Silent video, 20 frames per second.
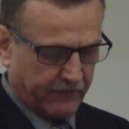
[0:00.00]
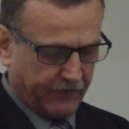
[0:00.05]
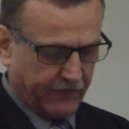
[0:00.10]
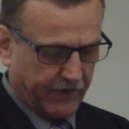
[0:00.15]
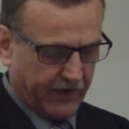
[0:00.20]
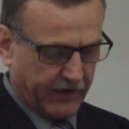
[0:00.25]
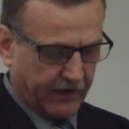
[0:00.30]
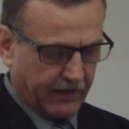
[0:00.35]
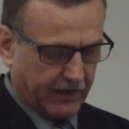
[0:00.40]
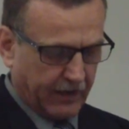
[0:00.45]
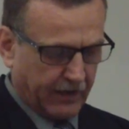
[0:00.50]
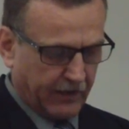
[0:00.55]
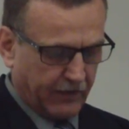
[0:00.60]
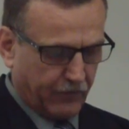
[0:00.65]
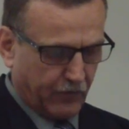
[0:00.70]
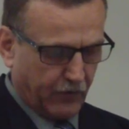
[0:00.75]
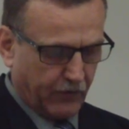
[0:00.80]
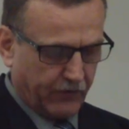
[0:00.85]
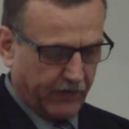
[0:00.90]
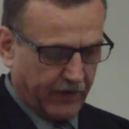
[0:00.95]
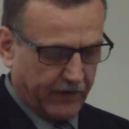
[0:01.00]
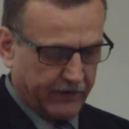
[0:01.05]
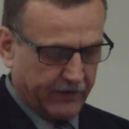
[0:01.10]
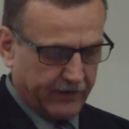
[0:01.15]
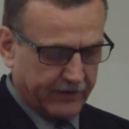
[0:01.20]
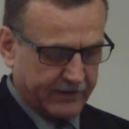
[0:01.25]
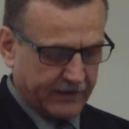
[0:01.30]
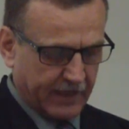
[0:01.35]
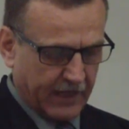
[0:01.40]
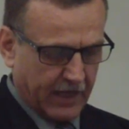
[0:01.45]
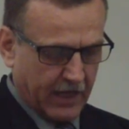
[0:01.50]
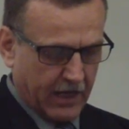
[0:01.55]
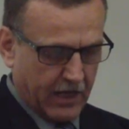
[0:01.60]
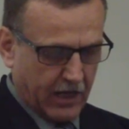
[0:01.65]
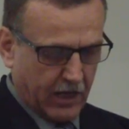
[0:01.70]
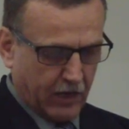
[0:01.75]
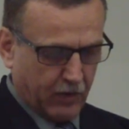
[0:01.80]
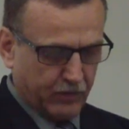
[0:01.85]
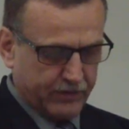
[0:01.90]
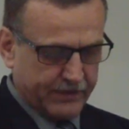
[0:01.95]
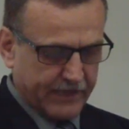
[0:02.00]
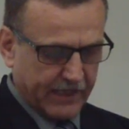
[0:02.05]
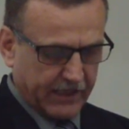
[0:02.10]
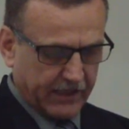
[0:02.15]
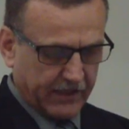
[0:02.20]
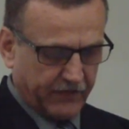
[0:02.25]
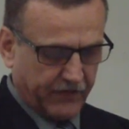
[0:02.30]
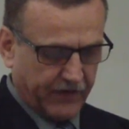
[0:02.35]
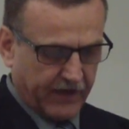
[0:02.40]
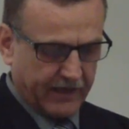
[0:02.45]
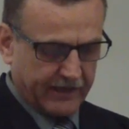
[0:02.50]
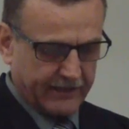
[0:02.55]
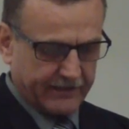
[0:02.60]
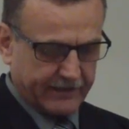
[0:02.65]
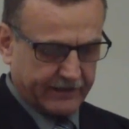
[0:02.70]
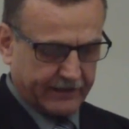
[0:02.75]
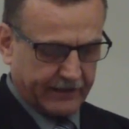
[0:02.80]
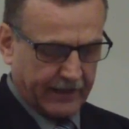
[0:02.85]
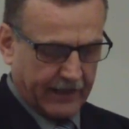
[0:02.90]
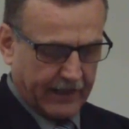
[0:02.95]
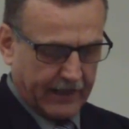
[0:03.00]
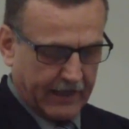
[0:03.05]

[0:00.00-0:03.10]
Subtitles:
forefathers who sacrificed